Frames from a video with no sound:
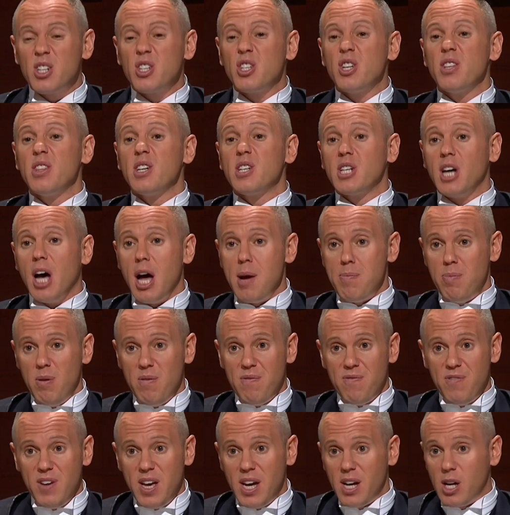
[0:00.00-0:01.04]
to the type
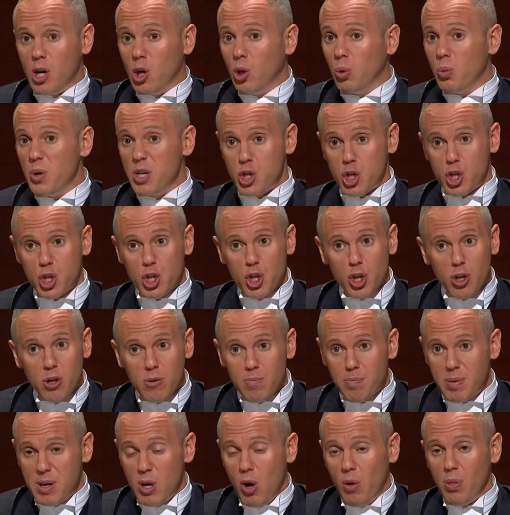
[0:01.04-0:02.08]
of vehicle which
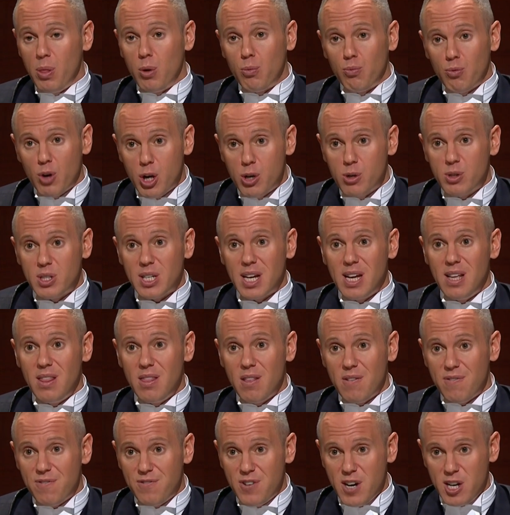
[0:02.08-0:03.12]
shouldn't be on the road
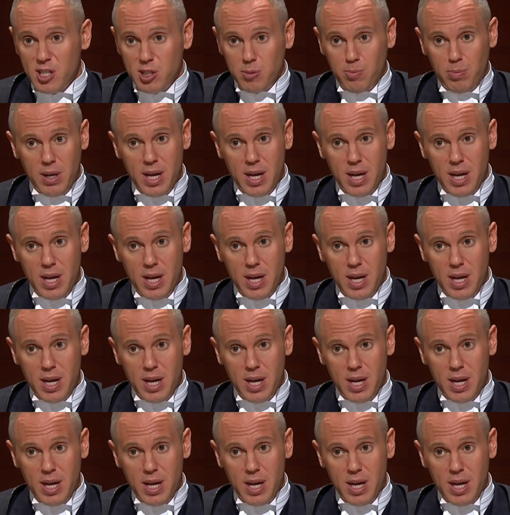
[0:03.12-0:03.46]
in the first